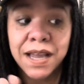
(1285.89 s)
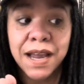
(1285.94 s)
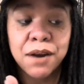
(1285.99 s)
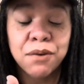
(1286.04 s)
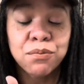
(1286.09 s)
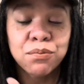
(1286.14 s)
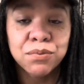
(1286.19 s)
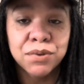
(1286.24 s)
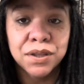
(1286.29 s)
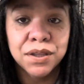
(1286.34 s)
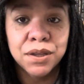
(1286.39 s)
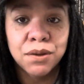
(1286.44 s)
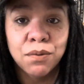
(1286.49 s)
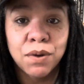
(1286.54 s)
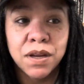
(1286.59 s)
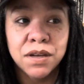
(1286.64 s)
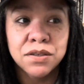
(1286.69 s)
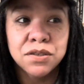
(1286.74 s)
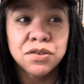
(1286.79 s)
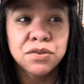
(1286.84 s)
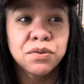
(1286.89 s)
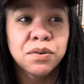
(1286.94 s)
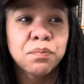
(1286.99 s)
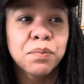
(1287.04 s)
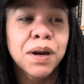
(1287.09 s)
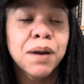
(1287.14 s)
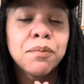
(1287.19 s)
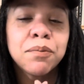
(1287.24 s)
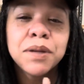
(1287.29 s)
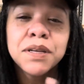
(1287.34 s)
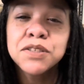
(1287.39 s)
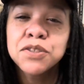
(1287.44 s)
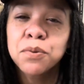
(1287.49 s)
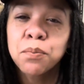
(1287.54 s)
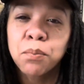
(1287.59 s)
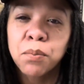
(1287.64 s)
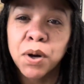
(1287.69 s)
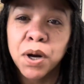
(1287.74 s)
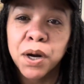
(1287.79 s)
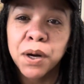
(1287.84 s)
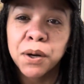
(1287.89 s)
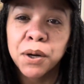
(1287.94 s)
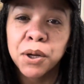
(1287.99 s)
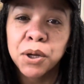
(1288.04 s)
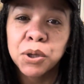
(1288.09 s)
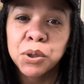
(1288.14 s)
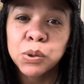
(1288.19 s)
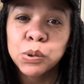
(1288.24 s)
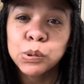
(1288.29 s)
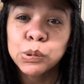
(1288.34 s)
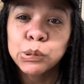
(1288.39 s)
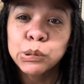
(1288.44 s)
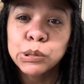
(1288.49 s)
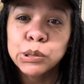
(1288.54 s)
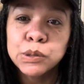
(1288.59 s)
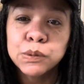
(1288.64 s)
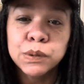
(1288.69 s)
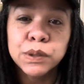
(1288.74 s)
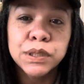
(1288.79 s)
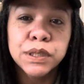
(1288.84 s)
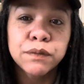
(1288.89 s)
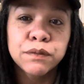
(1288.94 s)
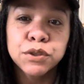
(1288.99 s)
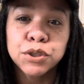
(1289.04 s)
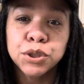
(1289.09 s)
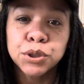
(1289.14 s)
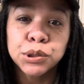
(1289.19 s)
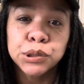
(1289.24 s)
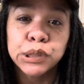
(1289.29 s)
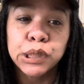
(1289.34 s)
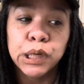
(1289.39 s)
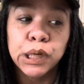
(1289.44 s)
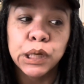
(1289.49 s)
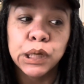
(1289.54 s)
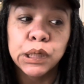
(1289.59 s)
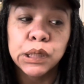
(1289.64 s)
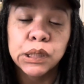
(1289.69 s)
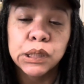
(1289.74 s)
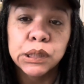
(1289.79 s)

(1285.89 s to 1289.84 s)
I really want to, probably tomorrow, because we're gonna have a chill day.